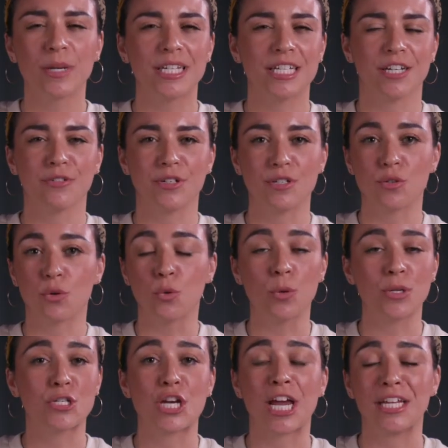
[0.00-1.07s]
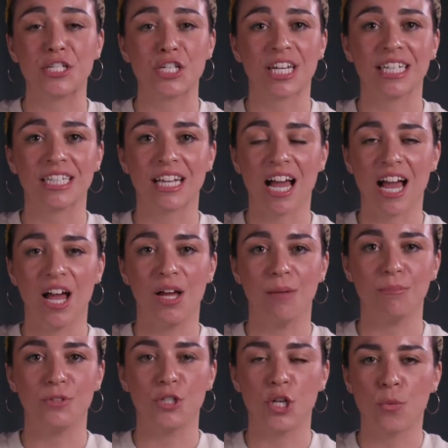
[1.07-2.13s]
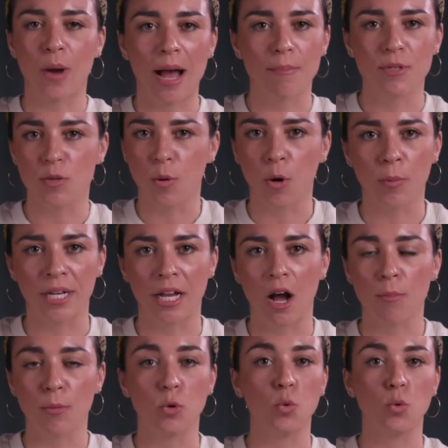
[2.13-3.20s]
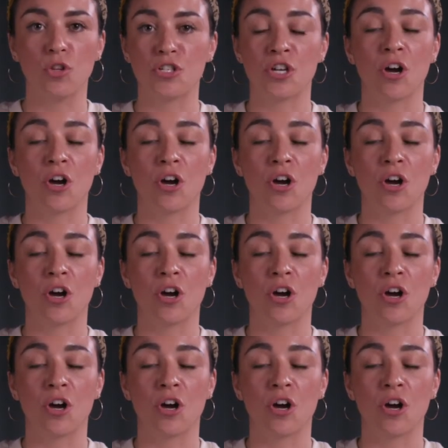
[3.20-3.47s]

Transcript: media is always changing. New apps are popping up all the